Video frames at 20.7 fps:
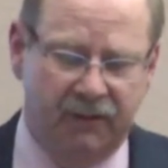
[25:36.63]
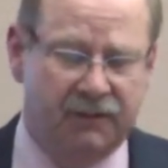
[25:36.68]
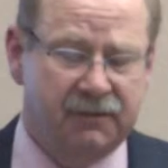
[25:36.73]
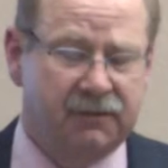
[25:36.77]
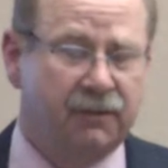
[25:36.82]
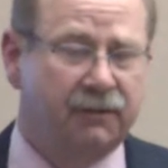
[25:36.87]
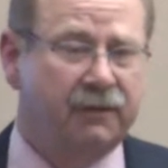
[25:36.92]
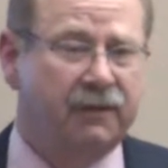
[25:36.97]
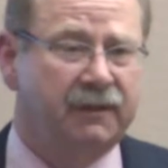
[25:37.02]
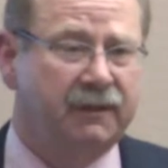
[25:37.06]

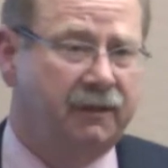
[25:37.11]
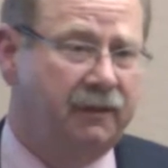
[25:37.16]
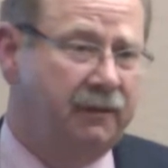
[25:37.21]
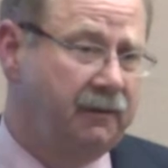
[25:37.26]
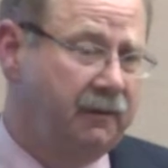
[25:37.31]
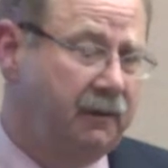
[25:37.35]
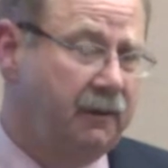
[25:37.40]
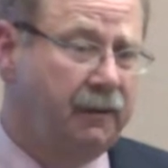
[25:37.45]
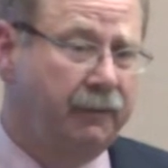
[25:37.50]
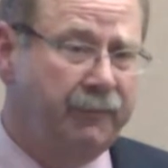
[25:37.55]
So that
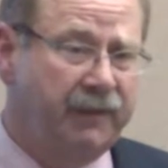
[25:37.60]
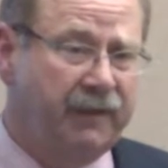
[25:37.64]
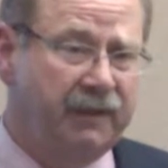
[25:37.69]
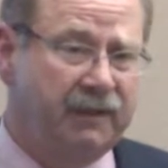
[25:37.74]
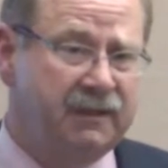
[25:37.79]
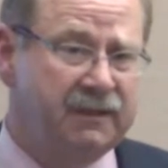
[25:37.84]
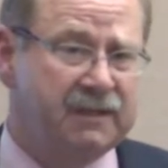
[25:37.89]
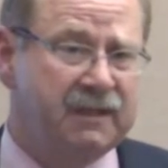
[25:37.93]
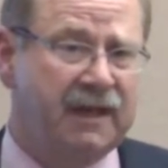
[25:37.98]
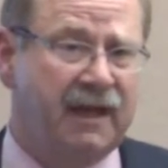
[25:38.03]
there can be a
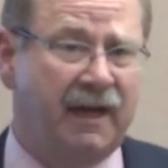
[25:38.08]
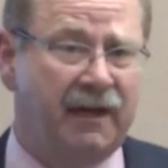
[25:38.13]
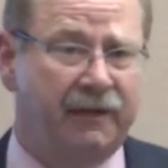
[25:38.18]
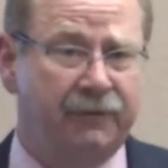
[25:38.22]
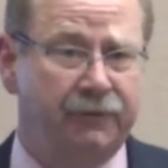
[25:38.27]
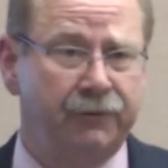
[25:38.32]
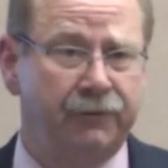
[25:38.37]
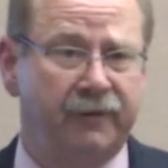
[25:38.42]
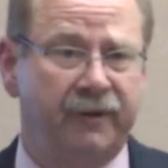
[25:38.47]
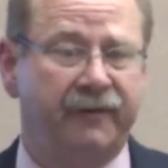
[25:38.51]

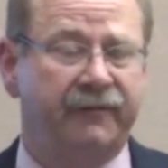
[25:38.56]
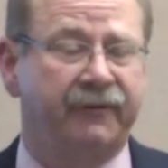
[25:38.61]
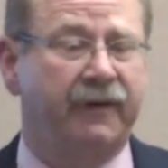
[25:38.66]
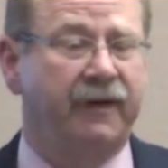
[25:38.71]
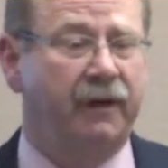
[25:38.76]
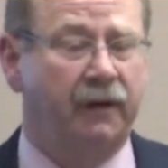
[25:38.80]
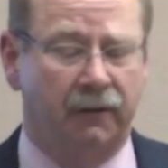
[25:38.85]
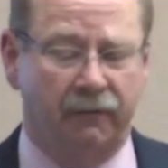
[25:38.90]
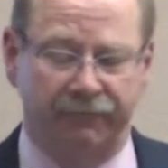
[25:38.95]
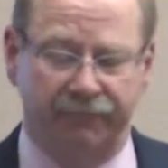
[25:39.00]
discontinuity of
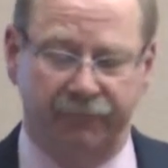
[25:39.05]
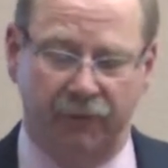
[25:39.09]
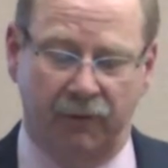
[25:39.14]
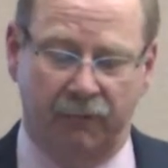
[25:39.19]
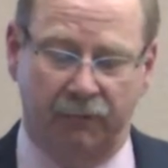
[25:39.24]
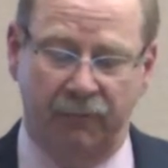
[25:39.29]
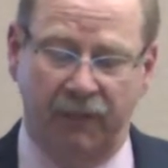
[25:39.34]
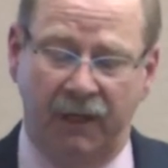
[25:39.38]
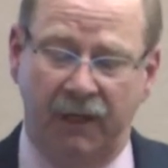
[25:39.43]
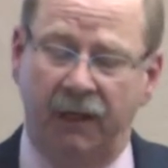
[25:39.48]
care
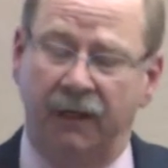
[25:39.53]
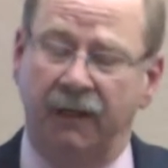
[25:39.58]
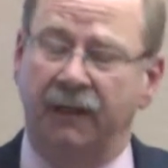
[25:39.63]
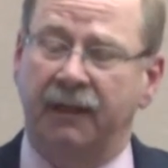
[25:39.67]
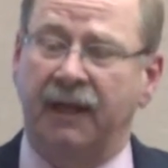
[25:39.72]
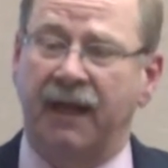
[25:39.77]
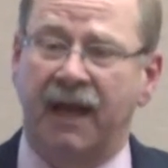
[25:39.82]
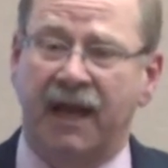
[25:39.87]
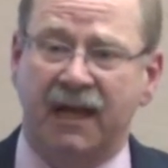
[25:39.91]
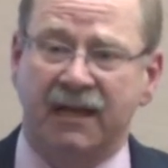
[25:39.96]
from
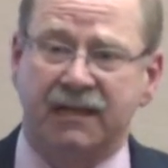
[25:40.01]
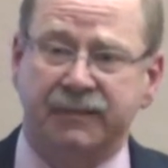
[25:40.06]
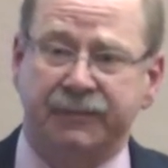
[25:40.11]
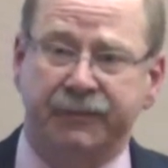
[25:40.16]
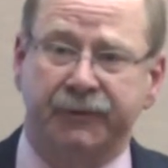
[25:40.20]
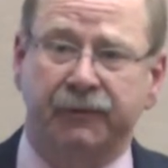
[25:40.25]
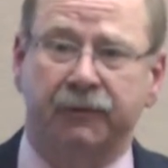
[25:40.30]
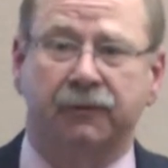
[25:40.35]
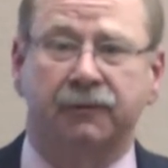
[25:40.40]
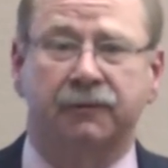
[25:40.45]
the
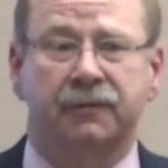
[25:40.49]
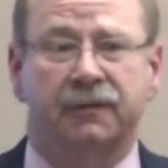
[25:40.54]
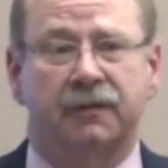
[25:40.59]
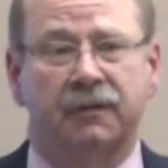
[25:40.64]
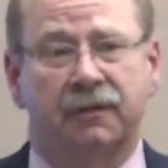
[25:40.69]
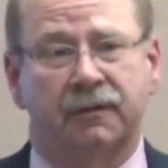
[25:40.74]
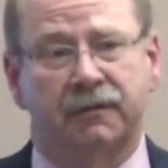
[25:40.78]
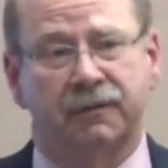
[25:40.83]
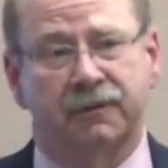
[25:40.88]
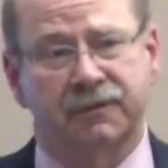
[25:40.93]
hospital to
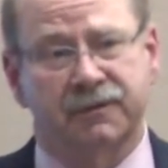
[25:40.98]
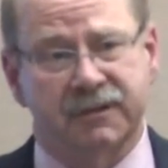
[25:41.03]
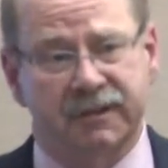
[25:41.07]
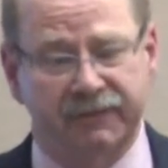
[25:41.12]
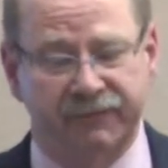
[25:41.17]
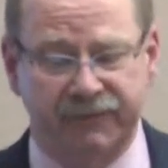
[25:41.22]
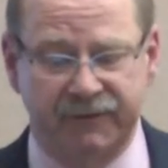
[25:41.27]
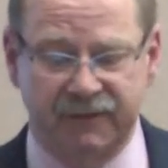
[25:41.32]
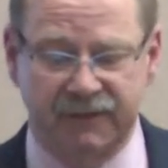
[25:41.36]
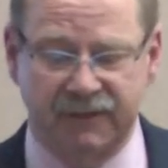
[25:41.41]
the
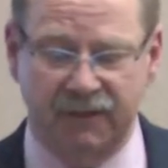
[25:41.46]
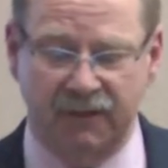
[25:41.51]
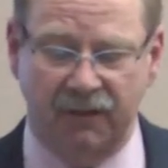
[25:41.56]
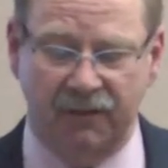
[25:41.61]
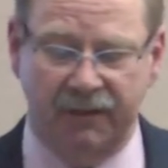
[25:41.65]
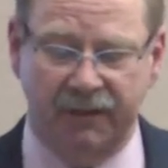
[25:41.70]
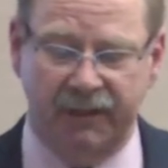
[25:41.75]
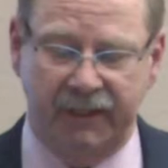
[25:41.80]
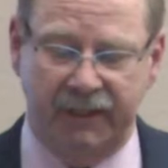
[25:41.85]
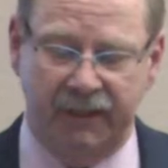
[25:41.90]
nursing
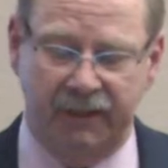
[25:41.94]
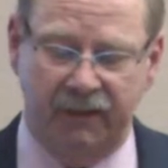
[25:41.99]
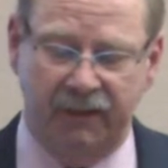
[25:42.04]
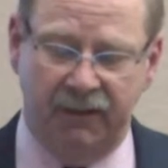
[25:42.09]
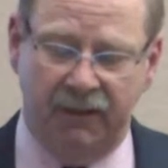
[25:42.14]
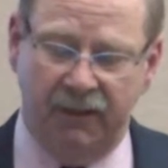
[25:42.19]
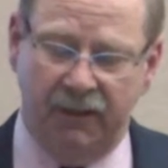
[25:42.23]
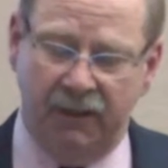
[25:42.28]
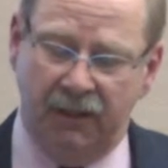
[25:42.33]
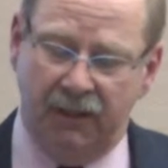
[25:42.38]
facility
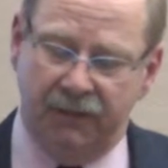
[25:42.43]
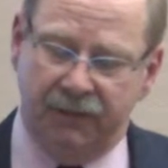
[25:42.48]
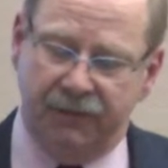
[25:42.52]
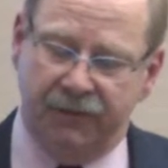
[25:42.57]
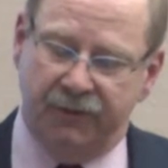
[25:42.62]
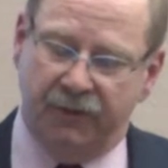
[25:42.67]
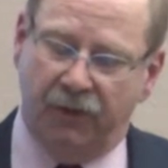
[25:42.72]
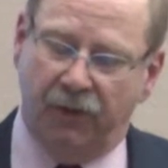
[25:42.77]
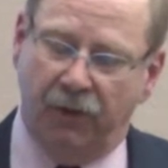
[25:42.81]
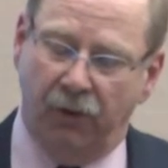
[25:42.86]

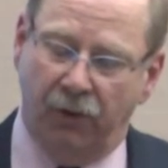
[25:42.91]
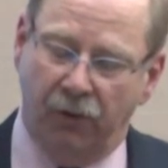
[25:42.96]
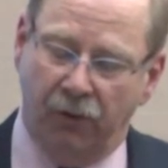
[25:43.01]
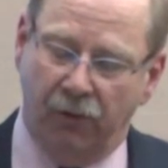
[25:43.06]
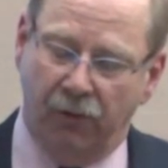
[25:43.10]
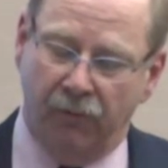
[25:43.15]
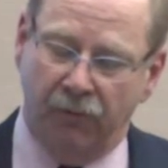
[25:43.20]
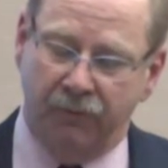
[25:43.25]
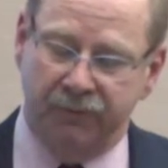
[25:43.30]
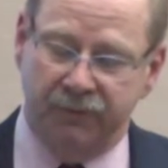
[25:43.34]
to the
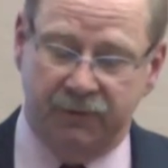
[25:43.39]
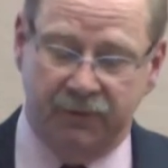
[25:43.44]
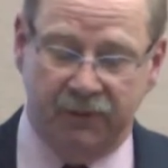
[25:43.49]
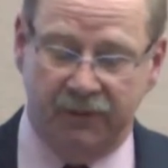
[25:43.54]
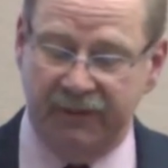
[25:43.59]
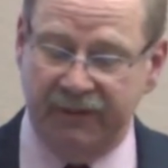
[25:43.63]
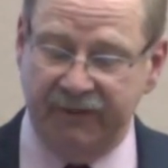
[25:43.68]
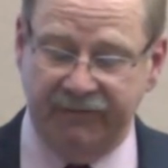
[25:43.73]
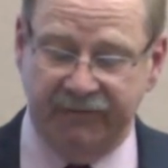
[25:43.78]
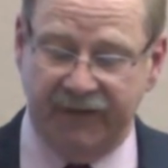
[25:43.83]
home
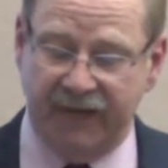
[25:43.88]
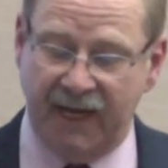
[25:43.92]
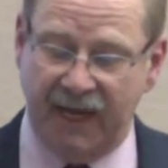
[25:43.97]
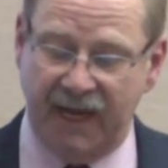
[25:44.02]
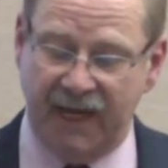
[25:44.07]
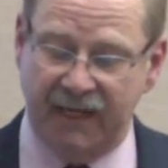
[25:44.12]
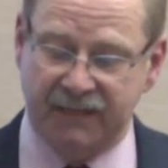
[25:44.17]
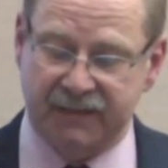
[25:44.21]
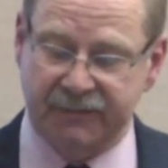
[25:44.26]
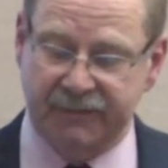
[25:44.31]
to even
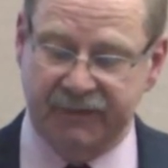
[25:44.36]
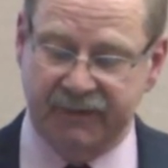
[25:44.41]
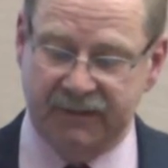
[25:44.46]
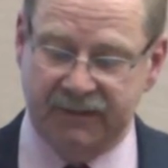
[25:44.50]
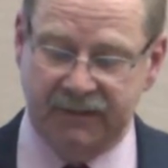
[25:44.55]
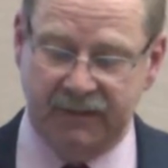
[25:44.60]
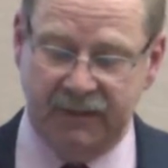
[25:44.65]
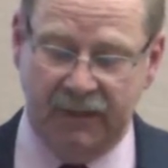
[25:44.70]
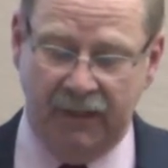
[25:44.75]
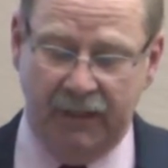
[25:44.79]

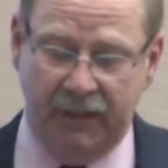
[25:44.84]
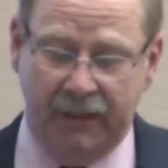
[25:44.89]
hospice.